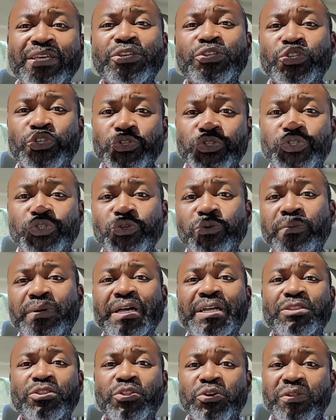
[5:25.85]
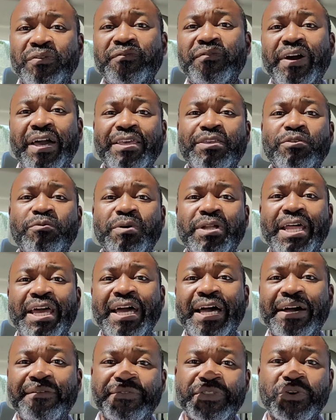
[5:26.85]
YouTube can notify you when I
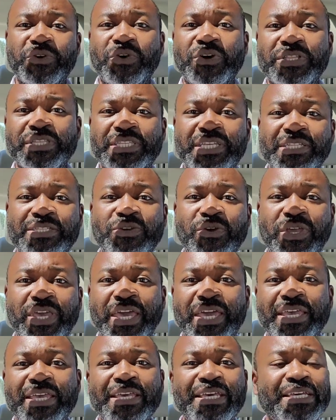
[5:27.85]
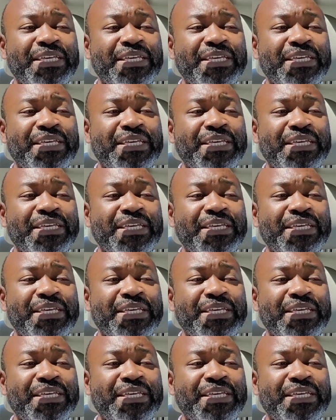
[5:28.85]
have new content, okay?